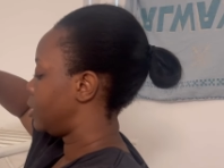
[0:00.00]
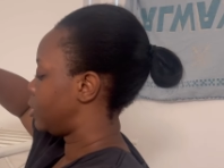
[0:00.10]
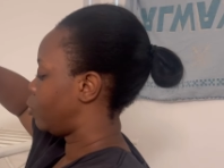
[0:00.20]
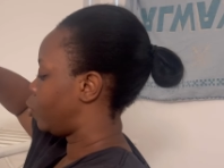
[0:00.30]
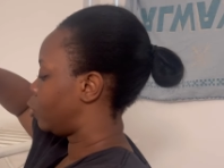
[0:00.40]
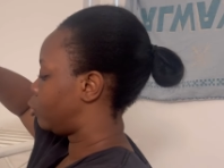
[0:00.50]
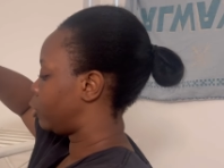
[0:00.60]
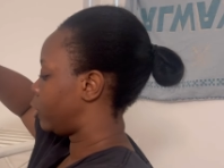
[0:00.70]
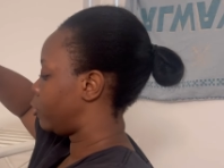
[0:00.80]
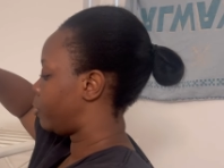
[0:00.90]
The
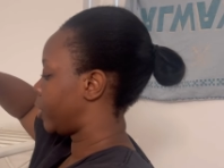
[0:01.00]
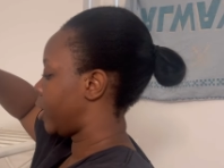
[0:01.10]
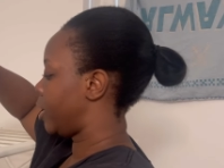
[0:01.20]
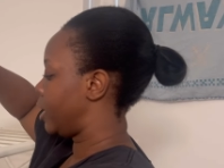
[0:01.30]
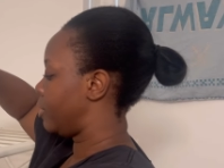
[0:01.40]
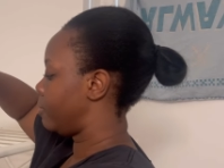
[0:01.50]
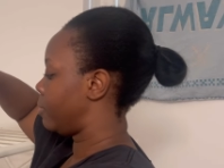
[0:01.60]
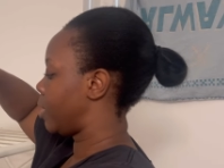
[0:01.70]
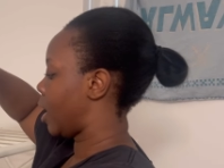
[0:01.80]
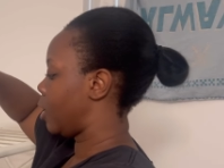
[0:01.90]
wardrobe,
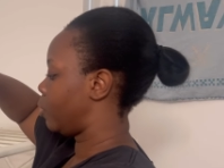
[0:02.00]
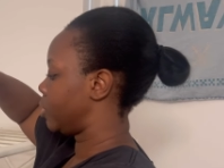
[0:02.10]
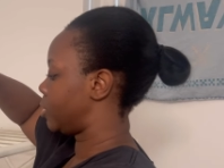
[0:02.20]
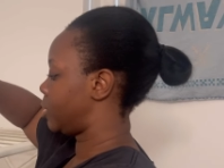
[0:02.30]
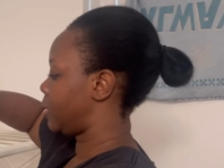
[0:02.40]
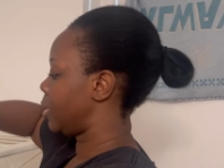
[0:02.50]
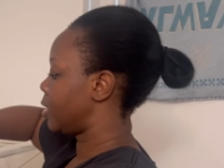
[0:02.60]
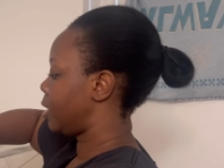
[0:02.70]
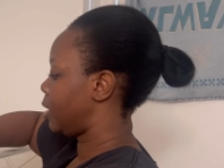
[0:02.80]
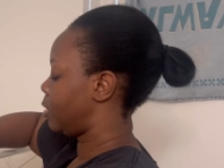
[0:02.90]
um, I was
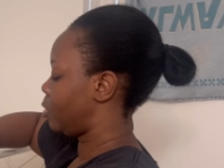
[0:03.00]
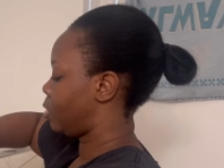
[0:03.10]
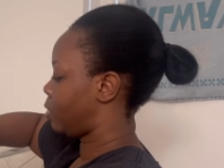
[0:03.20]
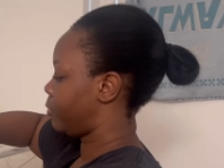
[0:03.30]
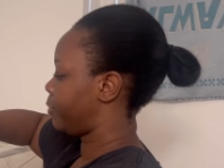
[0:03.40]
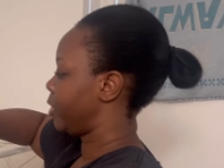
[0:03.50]
thinking of